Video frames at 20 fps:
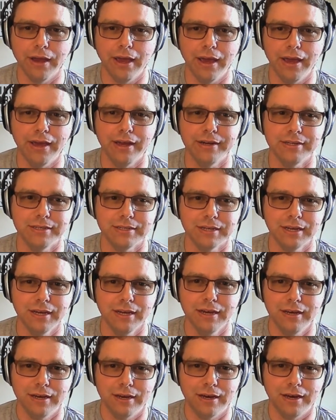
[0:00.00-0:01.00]
And
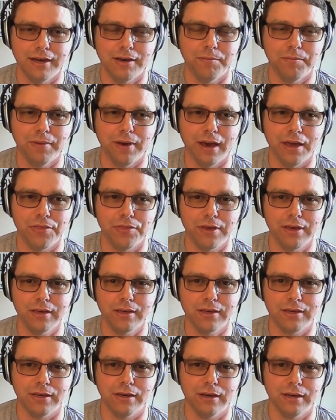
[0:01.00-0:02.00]
um, I
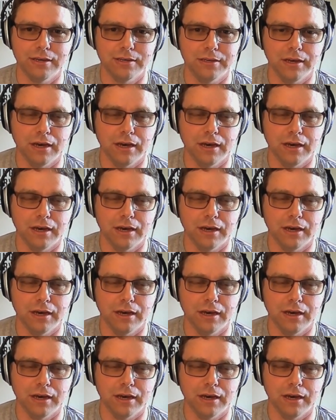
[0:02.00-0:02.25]
think uh,